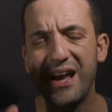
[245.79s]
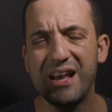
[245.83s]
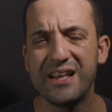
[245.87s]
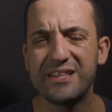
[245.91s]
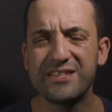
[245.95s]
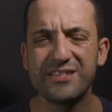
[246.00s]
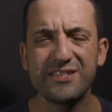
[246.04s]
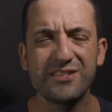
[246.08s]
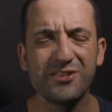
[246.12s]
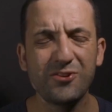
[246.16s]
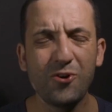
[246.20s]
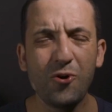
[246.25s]

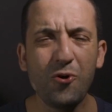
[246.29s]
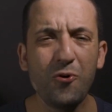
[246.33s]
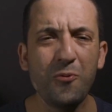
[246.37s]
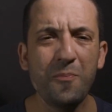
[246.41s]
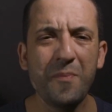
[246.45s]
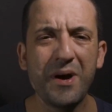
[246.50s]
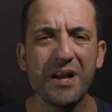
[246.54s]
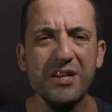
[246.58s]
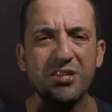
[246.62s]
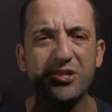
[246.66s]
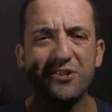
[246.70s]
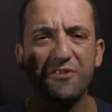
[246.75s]
so
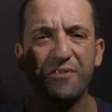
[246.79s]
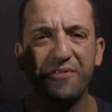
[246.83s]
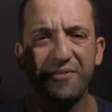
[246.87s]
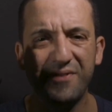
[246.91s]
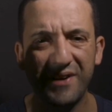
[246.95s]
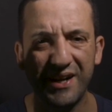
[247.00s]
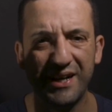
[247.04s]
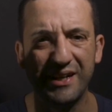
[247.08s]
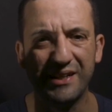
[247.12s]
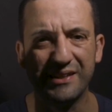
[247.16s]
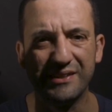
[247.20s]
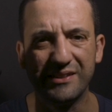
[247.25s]
much
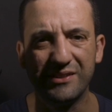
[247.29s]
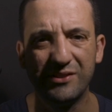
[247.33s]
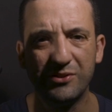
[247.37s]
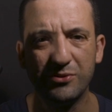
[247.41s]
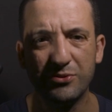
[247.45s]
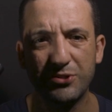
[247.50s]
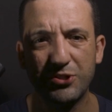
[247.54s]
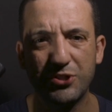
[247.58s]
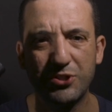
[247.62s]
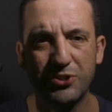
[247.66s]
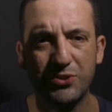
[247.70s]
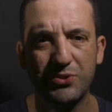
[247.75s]
fun
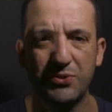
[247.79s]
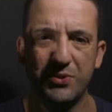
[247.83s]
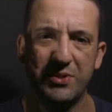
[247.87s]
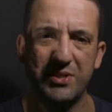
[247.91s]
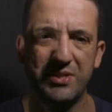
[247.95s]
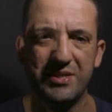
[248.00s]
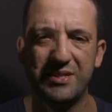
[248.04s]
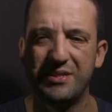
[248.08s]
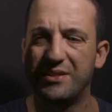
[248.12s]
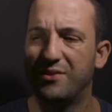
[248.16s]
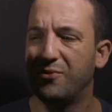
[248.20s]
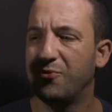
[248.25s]
to shoot
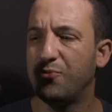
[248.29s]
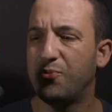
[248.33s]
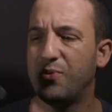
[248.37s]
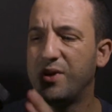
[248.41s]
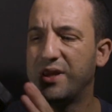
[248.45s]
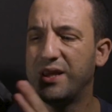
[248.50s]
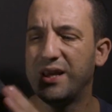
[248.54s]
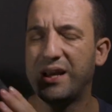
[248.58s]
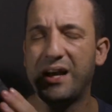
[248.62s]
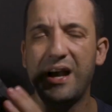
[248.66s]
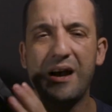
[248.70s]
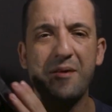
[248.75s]

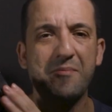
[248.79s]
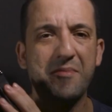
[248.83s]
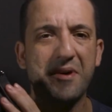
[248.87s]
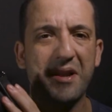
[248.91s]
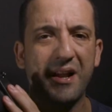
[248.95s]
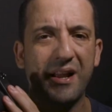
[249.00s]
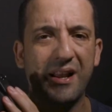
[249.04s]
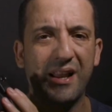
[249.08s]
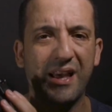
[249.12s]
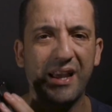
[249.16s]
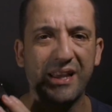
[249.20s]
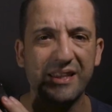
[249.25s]
with a
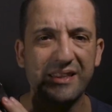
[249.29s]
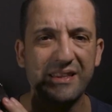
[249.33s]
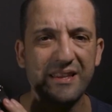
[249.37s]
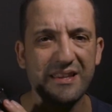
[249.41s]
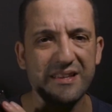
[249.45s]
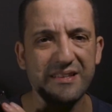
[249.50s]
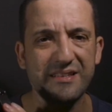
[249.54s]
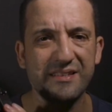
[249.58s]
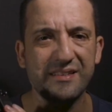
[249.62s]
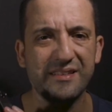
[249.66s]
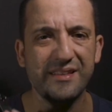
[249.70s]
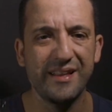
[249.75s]
camera like
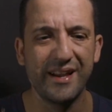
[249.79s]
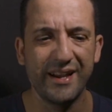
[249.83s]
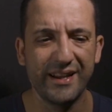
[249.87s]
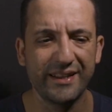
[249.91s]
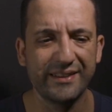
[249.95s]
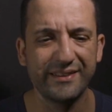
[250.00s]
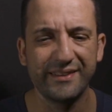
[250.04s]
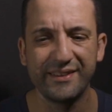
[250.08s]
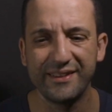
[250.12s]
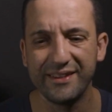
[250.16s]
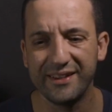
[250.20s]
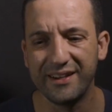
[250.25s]
this
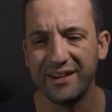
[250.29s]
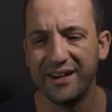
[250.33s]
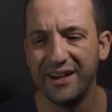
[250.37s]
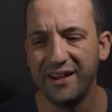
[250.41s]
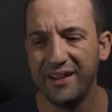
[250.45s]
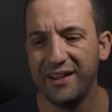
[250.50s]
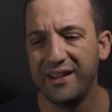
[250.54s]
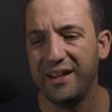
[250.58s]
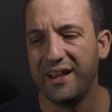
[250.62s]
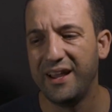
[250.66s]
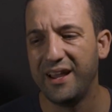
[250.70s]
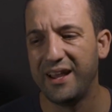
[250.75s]
that
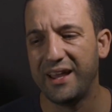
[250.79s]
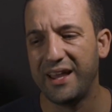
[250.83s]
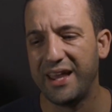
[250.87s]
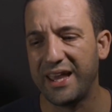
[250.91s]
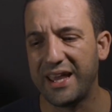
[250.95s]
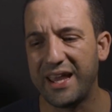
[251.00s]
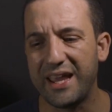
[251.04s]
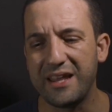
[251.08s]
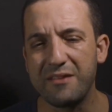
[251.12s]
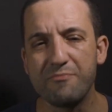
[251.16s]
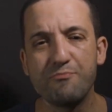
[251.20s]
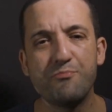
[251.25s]

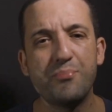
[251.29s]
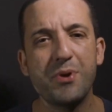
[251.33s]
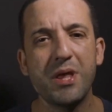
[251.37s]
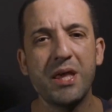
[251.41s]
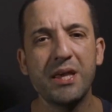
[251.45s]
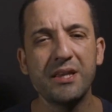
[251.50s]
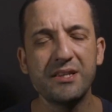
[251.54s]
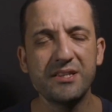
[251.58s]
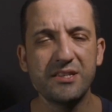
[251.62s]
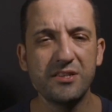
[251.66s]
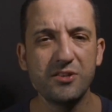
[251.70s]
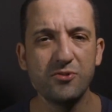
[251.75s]
again
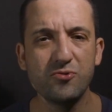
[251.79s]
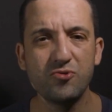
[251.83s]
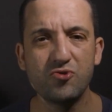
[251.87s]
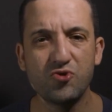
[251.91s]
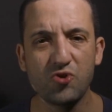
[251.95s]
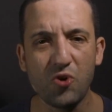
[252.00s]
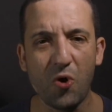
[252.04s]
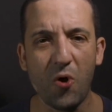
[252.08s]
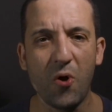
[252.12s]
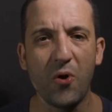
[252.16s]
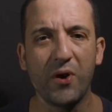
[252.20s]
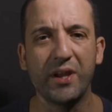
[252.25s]
brings you
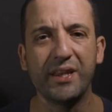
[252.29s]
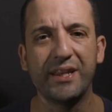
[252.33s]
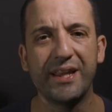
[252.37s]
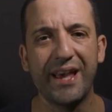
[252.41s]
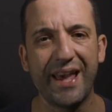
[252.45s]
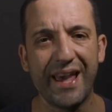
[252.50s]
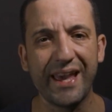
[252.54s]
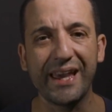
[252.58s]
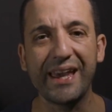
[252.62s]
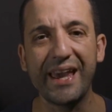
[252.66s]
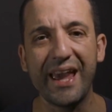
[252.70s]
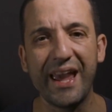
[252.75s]
joy
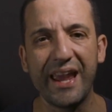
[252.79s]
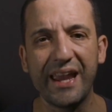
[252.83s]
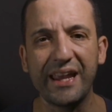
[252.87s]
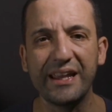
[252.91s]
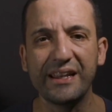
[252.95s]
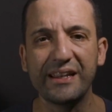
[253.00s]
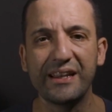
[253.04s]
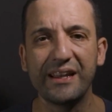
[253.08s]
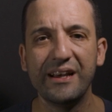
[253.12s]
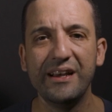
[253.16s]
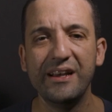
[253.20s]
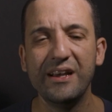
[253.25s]

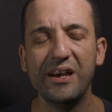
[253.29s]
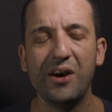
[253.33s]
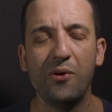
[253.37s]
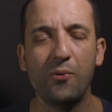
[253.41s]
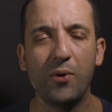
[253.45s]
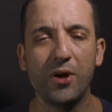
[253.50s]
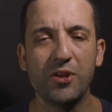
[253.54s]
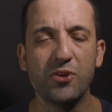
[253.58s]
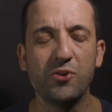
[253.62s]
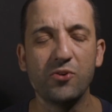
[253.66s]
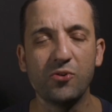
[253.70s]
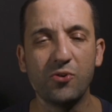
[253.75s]
again
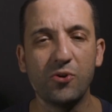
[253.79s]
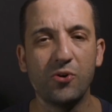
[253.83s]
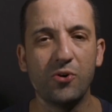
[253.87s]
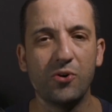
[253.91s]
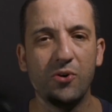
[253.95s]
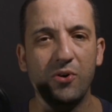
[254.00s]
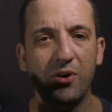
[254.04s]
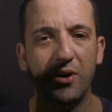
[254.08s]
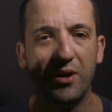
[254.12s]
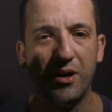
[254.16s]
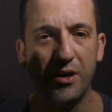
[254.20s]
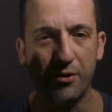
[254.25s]
when you
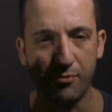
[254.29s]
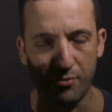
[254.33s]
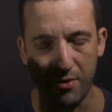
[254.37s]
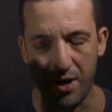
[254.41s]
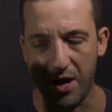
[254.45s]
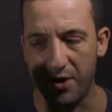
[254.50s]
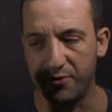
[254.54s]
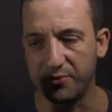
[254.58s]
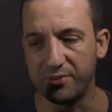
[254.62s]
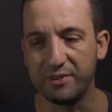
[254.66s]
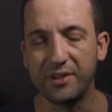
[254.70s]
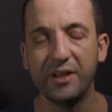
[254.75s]
go
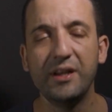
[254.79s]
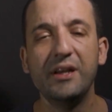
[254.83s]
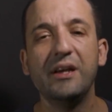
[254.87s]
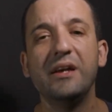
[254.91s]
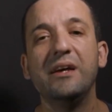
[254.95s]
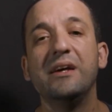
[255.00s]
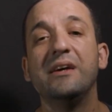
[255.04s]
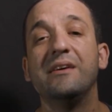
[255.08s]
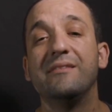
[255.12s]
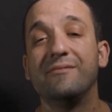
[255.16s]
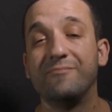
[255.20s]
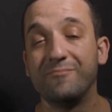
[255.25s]
around.
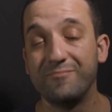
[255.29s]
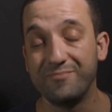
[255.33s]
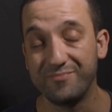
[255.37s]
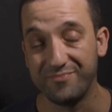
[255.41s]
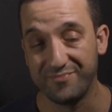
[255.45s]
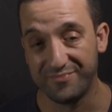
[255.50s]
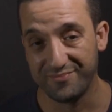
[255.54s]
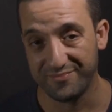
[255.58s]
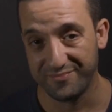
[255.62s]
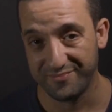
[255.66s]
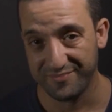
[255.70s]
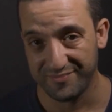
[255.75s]

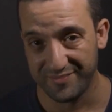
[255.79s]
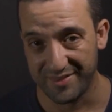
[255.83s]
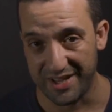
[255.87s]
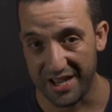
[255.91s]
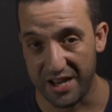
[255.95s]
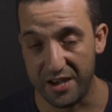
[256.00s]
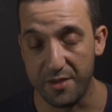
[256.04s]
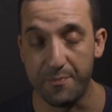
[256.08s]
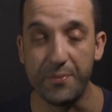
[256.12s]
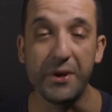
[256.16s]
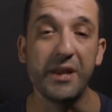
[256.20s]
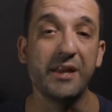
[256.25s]

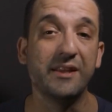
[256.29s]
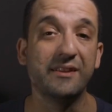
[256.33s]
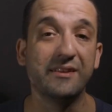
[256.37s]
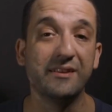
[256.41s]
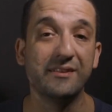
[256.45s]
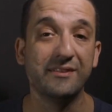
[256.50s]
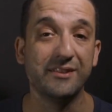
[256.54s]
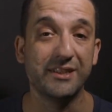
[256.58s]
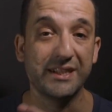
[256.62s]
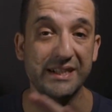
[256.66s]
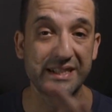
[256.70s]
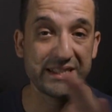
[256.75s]
I repeat,
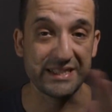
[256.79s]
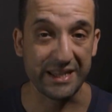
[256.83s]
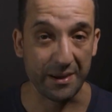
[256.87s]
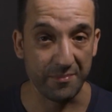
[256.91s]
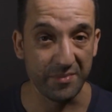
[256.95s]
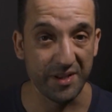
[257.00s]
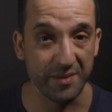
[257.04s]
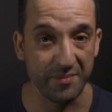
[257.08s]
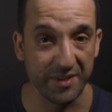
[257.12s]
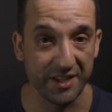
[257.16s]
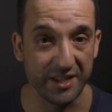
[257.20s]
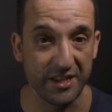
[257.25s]
there are
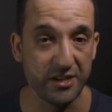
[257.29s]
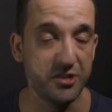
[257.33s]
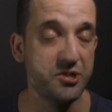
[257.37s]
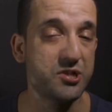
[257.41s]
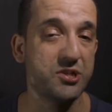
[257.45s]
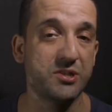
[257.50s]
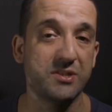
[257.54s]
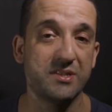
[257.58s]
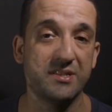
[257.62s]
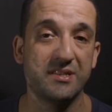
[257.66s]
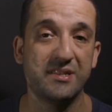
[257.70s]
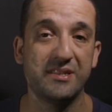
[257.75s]
some
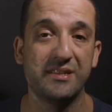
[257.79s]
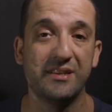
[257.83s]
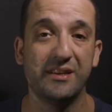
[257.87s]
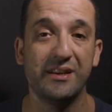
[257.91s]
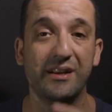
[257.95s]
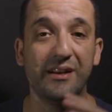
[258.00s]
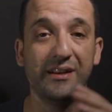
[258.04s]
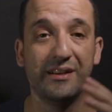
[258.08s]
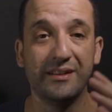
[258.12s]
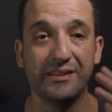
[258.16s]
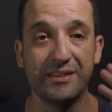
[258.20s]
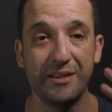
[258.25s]
limitations.
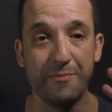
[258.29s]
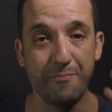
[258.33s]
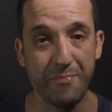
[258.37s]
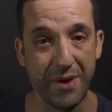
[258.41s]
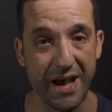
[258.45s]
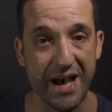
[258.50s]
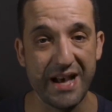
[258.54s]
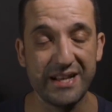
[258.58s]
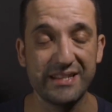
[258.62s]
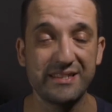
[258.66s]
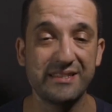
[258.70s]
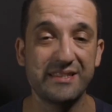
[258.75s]
The
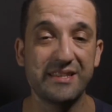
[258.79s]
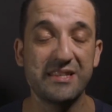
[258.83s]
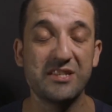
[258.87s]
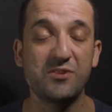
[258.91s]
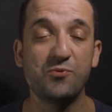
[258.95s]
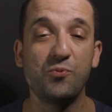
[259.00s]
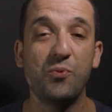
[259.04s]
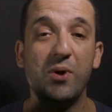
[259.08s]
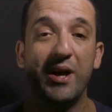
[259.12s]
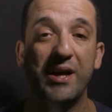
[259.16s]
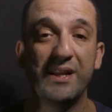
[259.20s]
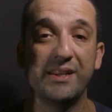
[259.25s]
best
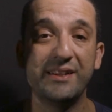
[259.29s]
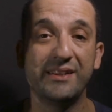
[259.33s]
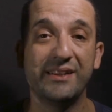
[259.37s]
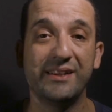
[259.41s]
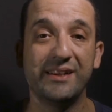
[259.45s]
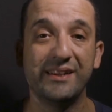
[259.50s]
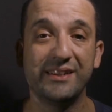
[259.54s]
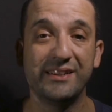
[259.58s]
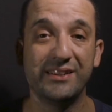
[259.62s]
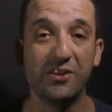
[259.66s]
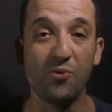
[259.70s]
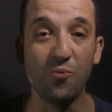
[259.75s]
is when
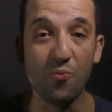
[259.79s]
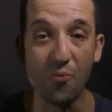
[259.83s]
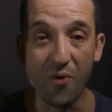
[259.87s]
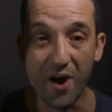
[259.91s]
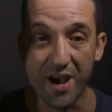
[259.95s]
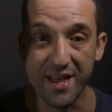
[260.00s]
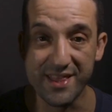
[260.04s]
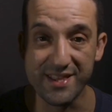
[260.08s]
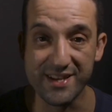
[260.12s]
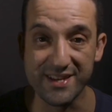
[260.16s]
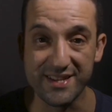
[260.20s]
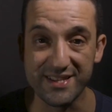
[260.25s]
the
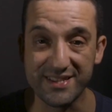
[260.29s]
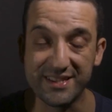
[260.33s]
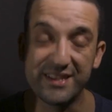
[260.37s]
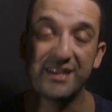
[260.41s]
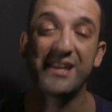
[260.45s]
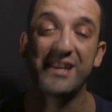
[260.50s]
weather is